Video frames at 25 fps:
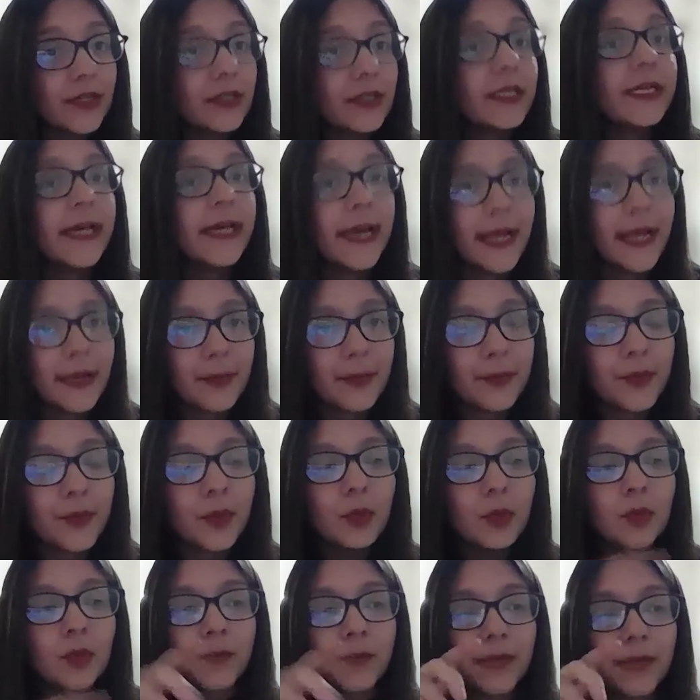really help
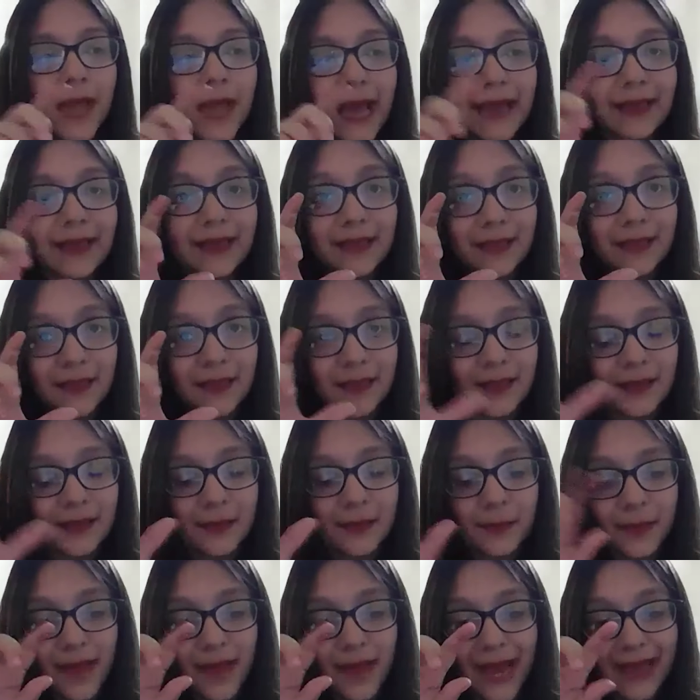you plan
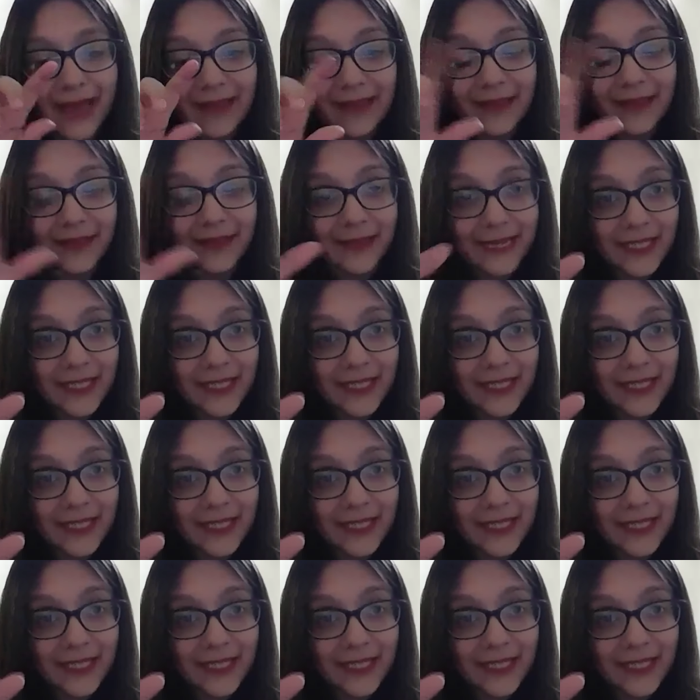the